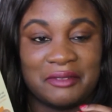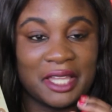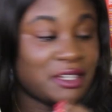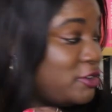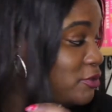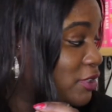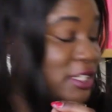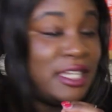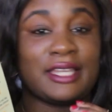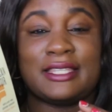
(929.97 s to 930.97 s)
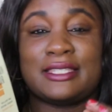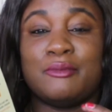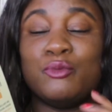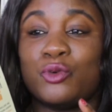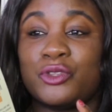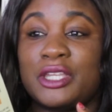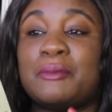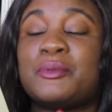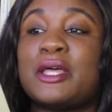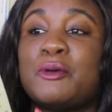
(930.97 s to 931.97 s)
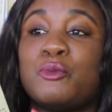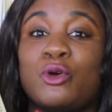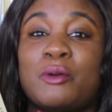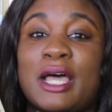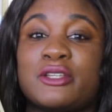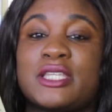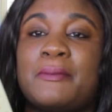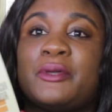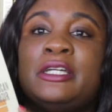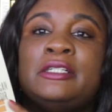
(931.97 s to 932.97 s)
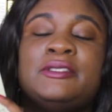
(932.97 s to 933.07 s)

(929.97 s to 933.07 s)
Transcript: I don't really think I can say more about it, but